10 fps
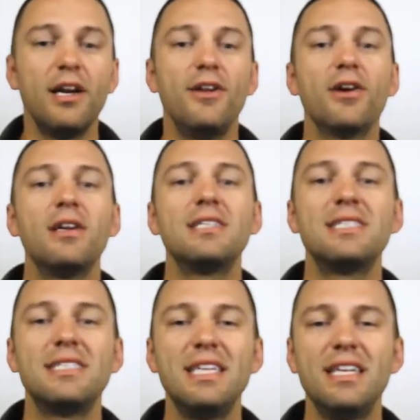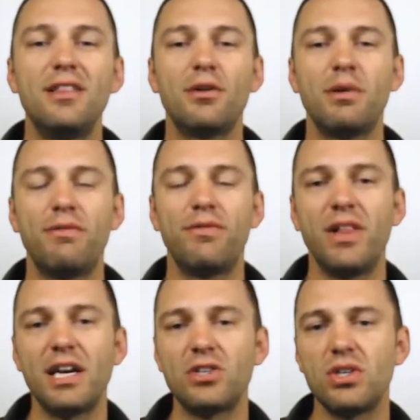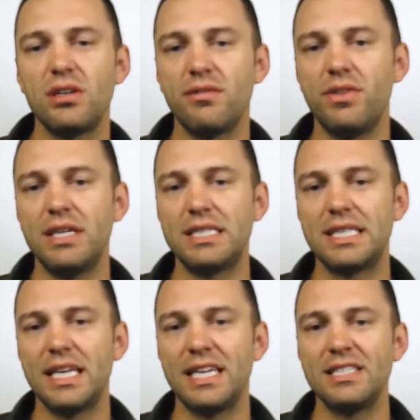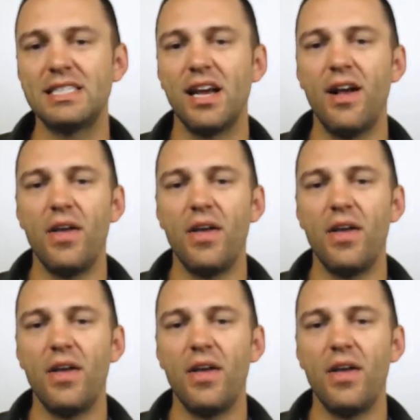You're going to see the reflection of these things